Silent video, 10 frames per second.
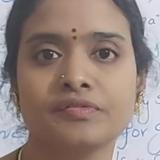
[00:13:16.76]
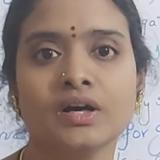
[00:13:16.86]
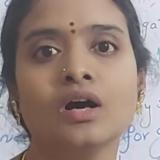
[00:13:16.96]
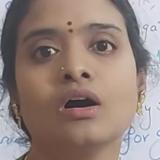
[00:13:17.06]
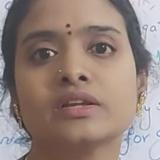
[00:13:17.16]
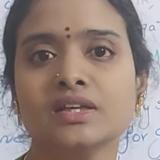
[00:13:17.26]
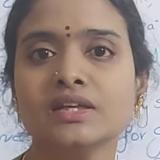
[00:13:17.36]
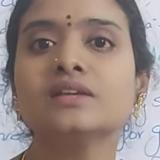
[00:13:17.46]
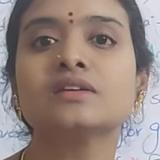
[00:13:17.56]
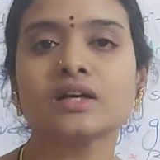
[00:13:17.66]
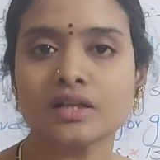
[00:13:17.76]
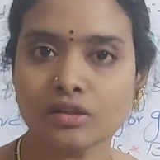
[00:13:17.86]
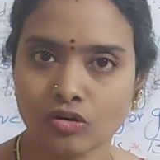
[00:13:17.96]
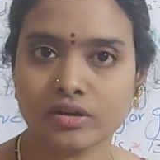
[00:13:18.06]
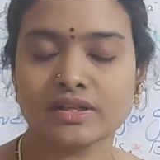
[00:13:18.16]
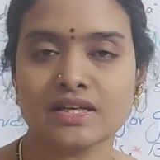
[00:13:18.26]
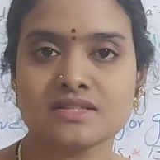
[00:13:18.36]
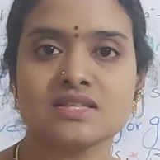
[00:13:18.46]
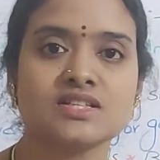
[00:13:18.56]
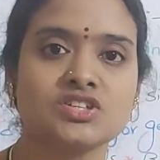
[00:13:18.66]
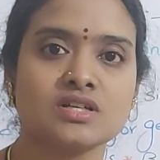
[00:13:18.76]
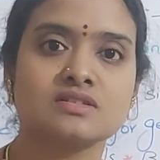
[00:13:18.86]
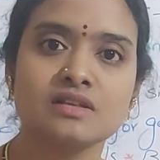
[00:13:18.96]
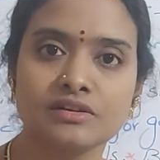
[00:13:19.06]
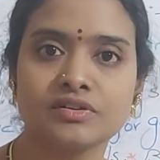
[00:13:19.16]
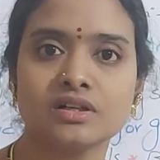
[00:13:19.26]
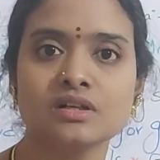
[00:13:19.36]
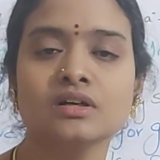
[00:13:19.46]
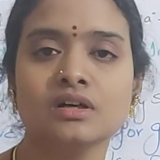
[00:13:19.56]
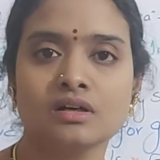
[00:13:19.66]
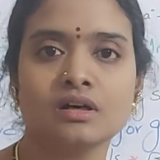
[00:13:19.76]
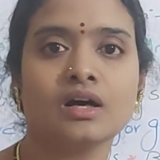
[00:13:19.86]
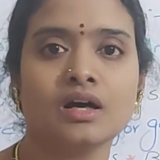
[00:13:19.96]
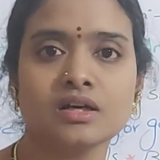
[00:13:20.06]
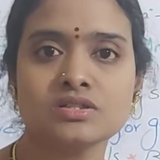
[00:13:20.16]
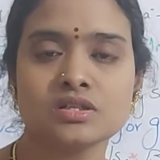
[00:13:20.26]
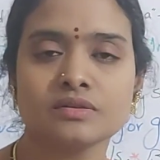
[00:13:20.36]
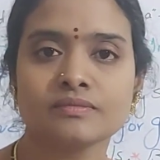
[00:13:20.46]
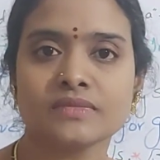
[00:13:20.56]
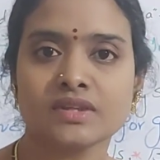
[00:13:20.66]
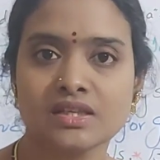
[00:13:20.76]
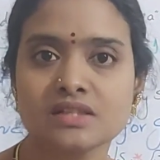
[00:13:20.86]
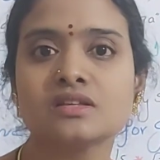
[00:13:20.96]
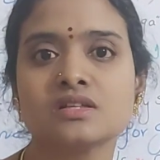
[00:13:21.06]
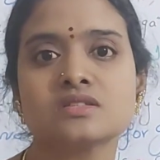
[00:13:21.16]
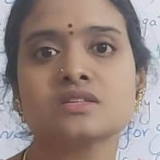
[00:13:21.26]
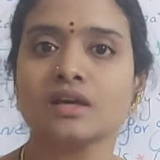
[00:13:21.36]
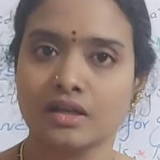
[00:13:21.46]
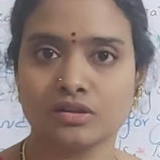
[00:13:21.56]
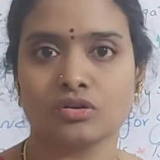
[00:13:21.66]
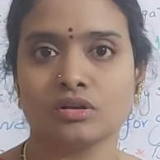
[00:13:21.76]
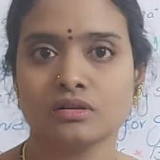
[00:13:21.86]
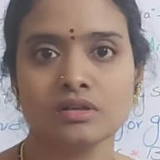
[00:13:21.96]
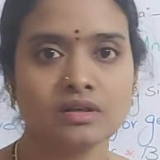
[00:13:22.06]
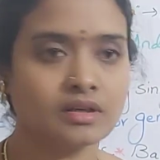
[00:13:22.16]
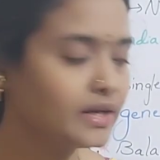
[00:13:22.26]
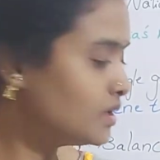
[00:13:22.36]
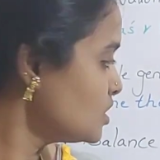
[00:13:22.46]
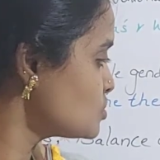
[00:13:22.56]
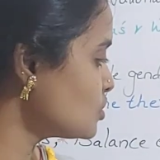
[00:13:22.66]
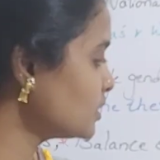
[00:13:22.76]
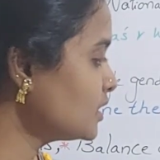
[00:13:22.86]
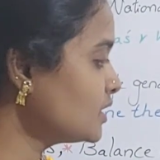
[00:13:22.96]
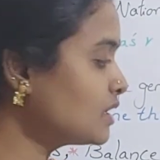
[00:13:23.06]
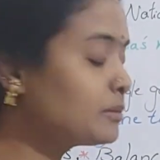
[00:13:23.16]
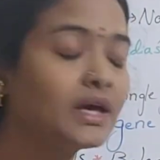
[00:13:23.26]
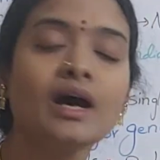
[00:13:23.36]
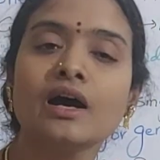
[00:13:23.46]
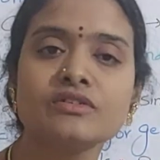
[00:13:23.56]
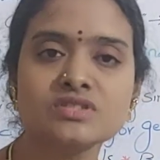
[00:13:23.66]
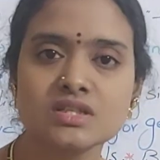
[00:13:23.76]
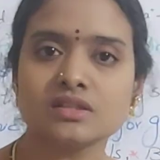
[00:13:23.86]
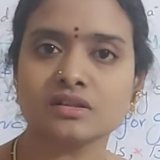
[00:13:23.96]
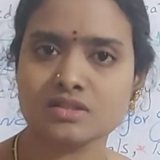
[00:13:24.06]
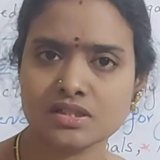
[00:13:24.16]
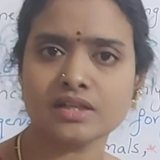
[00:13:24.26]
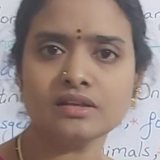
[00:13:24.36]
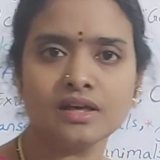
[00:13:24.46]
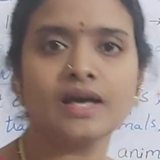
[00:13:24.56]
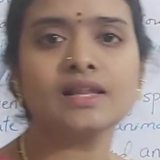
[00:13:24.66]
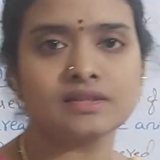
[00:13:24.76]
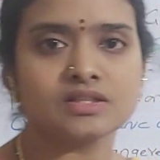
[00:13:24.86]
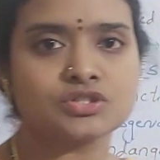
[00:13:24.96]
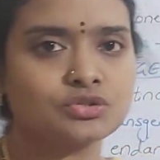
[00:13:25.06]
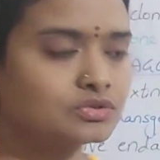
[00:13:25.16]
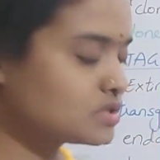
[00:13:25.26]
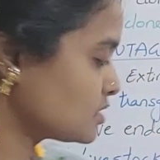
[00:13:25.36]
the internal organs such as liver, heart, kidneys and all, right? So here they may have certain health issues.